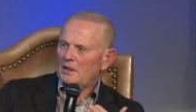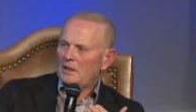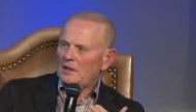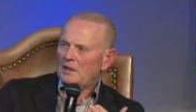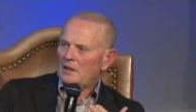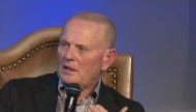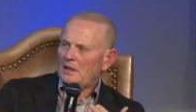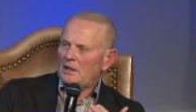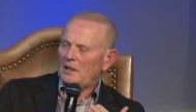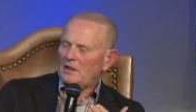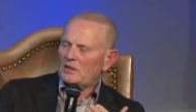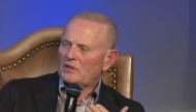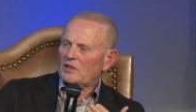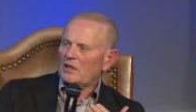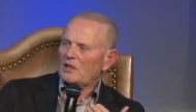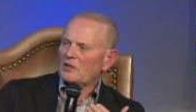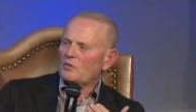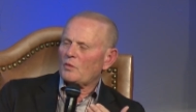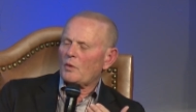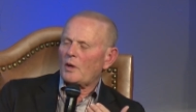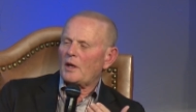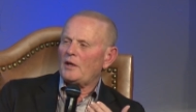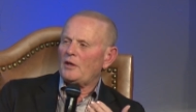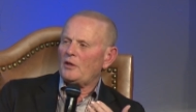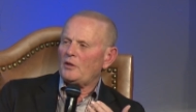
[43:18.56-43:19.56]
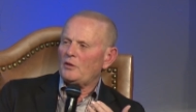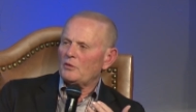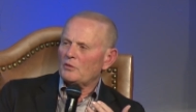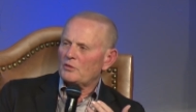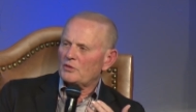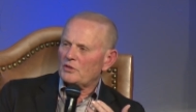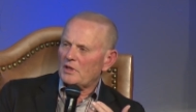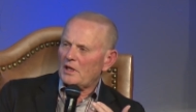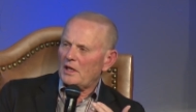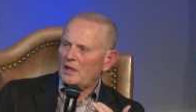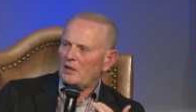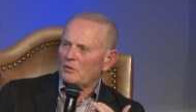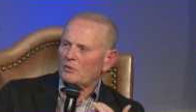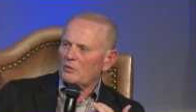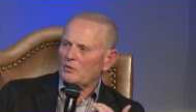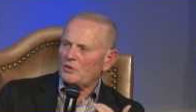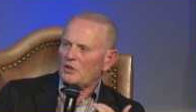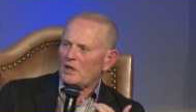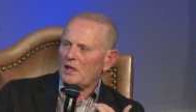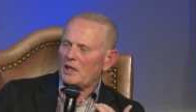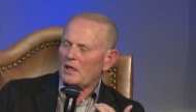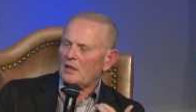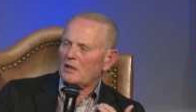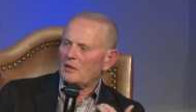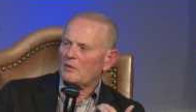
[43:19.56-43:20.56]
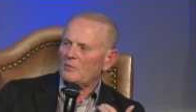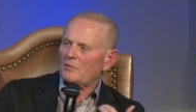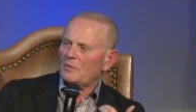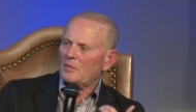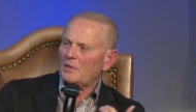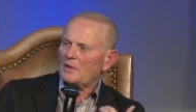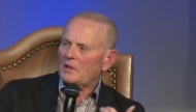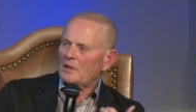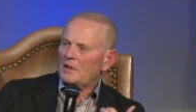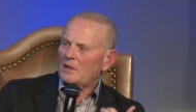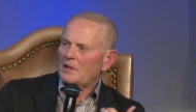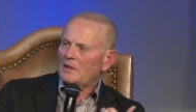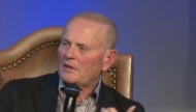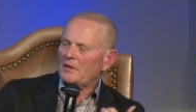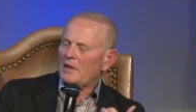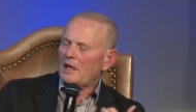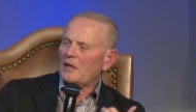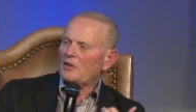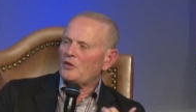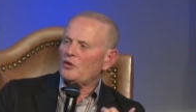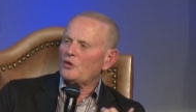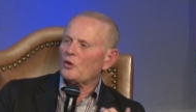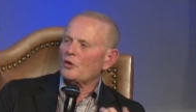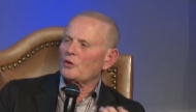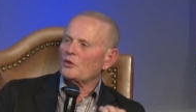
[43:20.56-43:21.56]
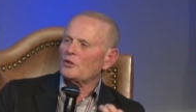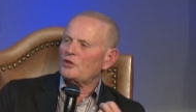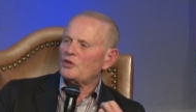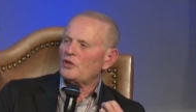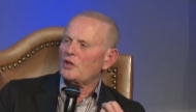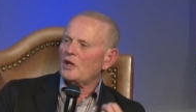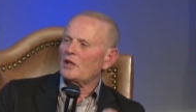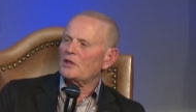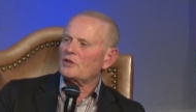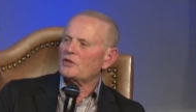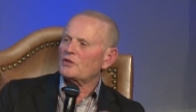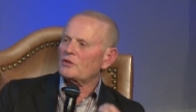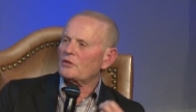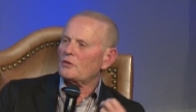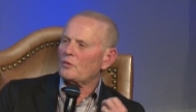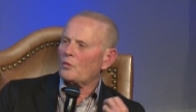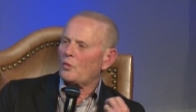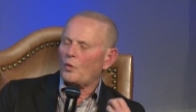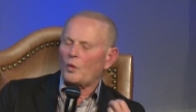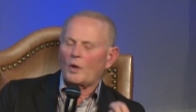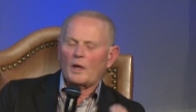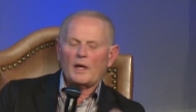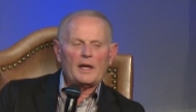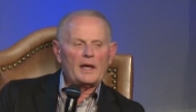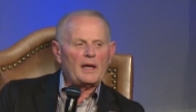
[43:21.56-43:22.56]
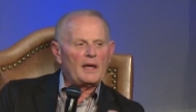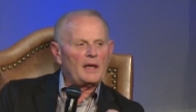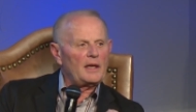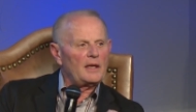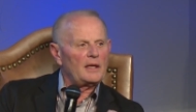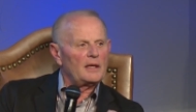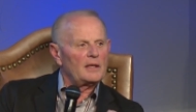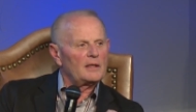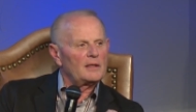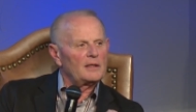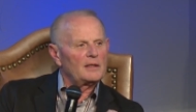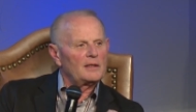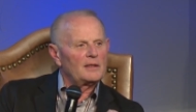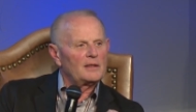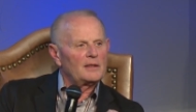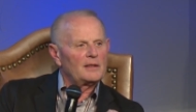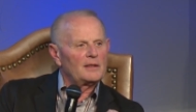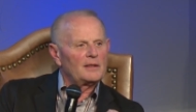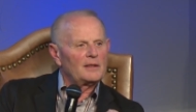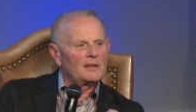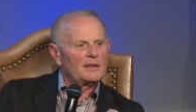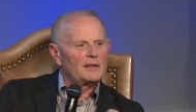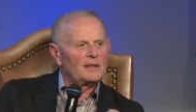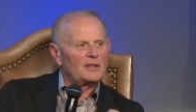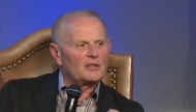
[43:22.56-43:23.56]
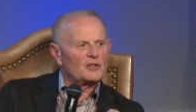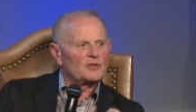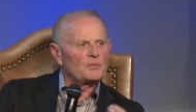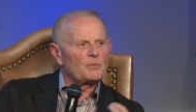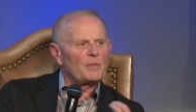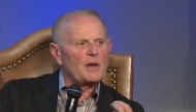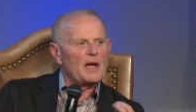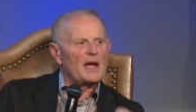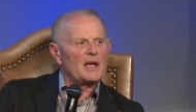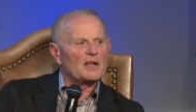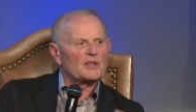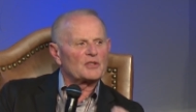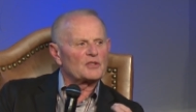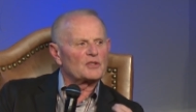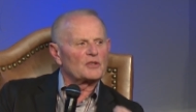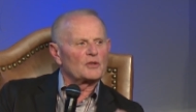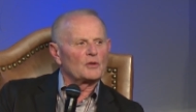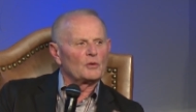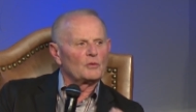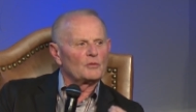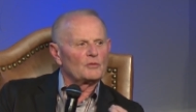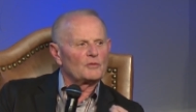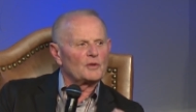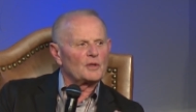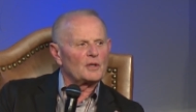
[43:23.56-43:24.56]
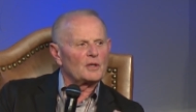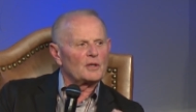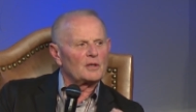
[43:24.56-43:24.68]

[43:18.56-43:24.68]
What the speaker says: he says, "Why do you say, O Jacob, that your just way is passed over?